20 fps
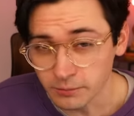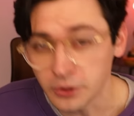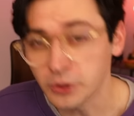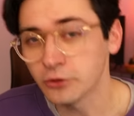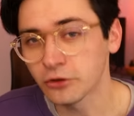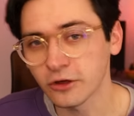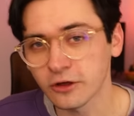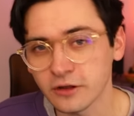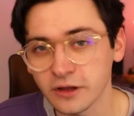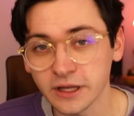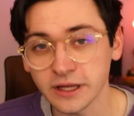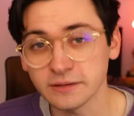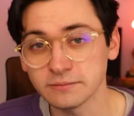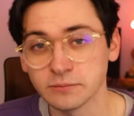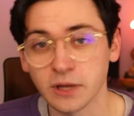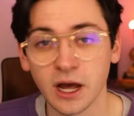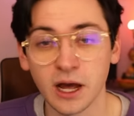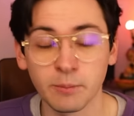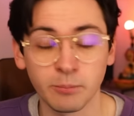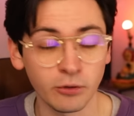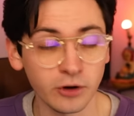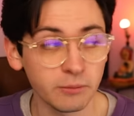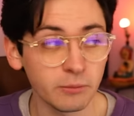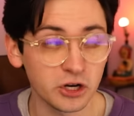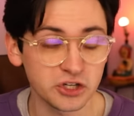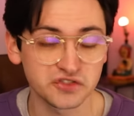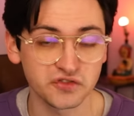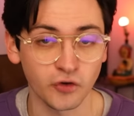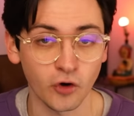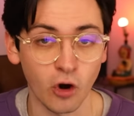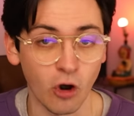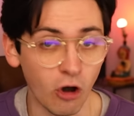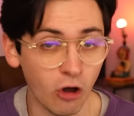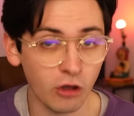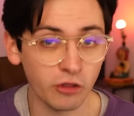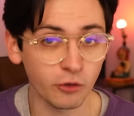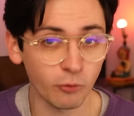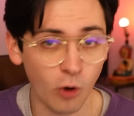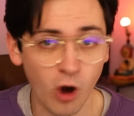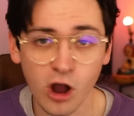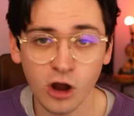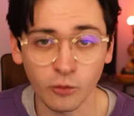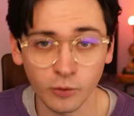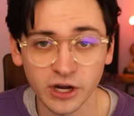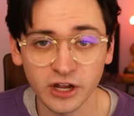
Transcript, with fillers: Musical.ly, uh, pretty much for all the wrong